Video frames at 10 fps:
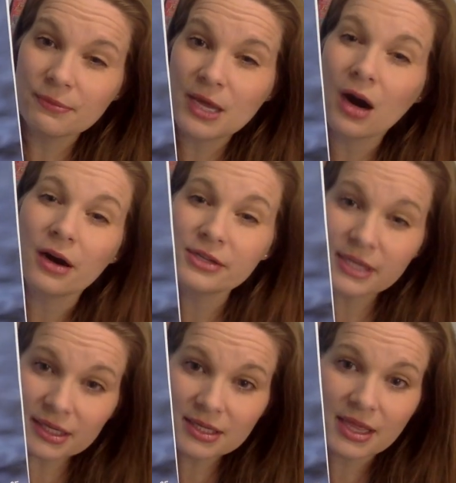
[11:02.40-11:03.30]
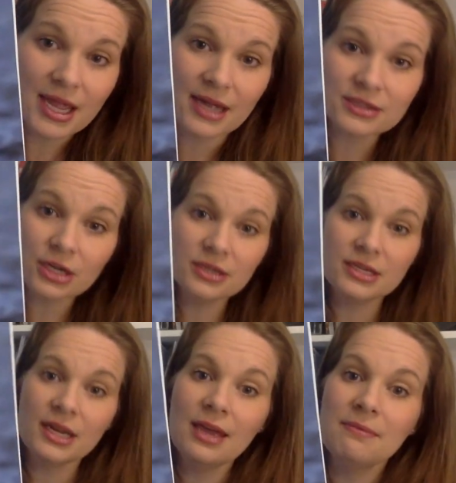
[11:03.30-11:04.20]
from the Arctic to the
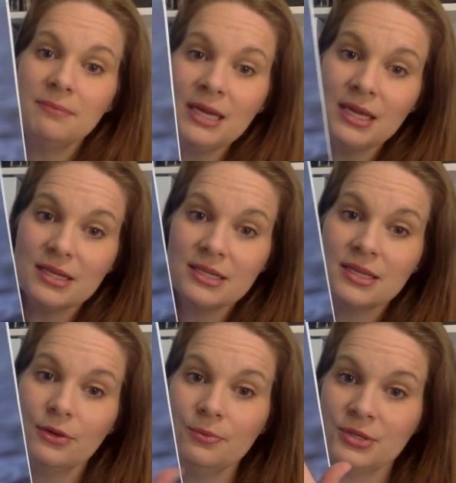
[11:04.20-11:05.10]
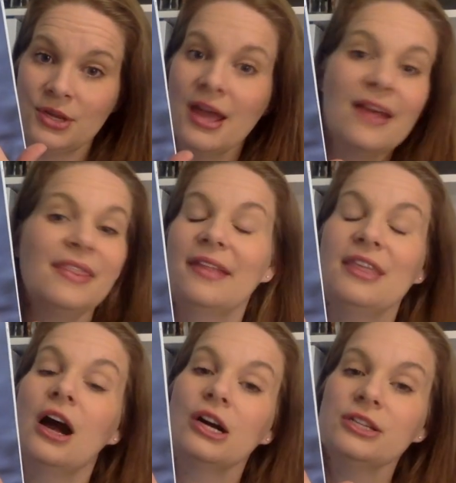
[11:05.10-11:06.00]
Antarctic, it means, that
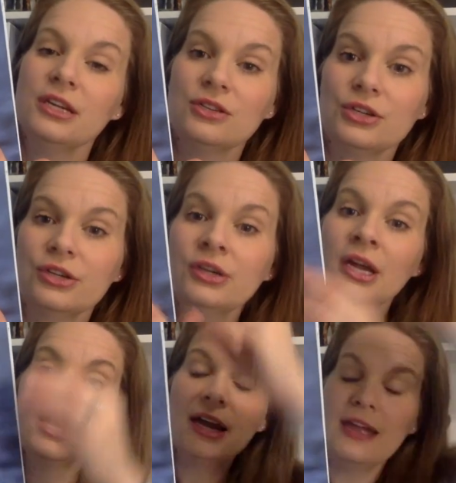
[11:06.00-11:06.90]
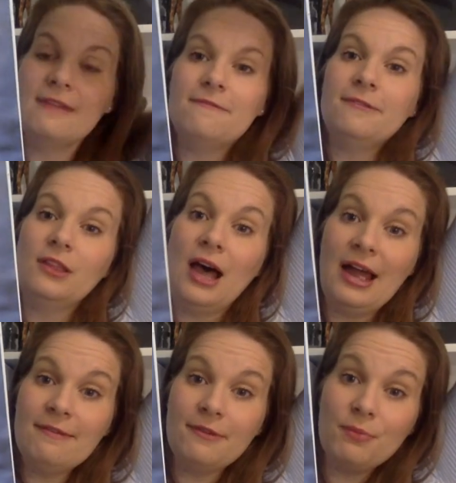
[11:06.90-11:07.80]
the Arctic tern can
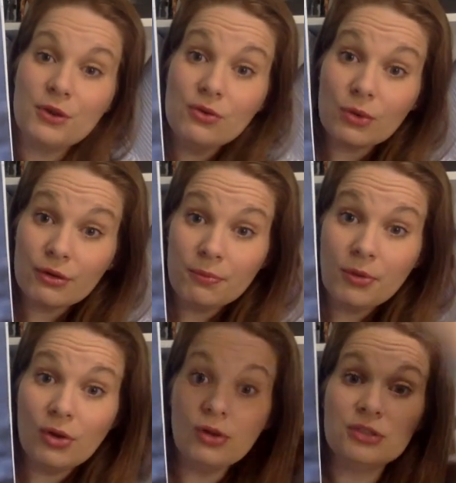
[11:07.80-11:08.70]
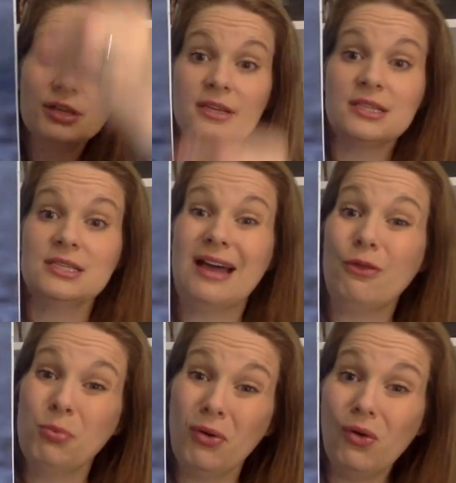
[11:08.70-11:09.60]
fly from the North Pole to the
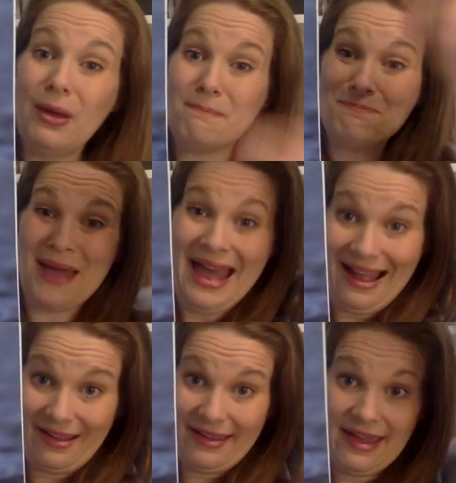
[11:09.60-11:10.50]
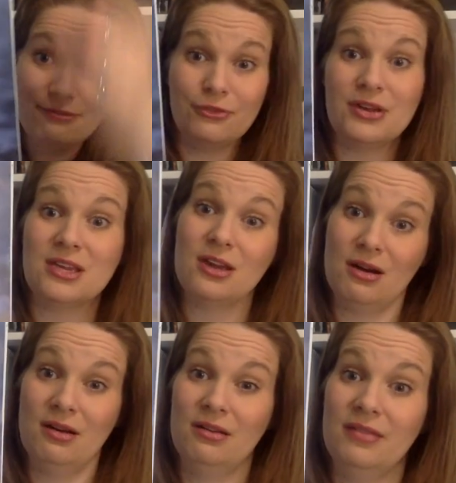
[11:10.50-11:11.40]
South Pole and back every
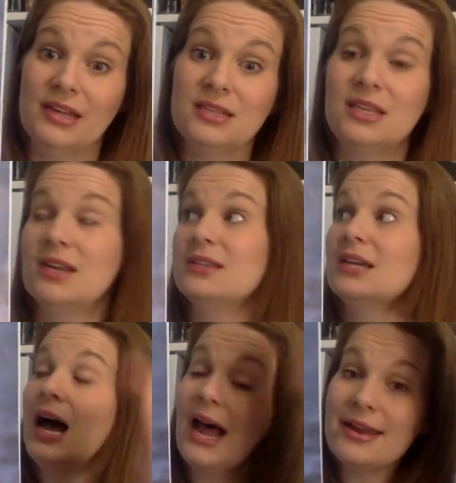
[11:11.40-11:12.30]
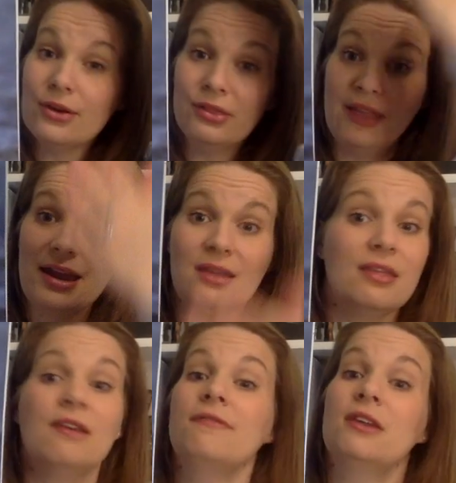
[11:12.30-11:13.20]
year. That's the entire length
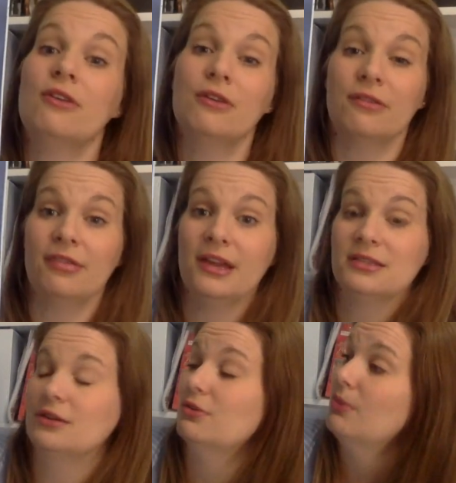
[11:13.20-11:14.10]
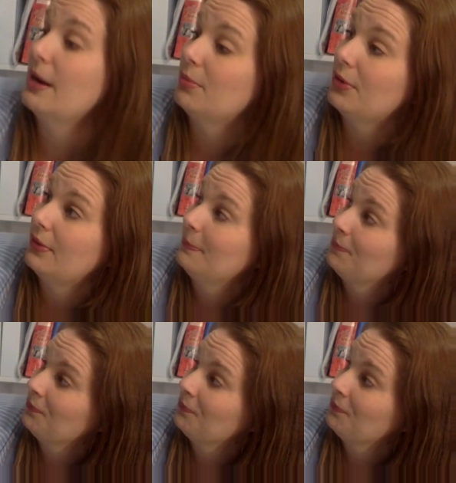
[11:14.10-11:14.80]
of the Earth. That's incredible.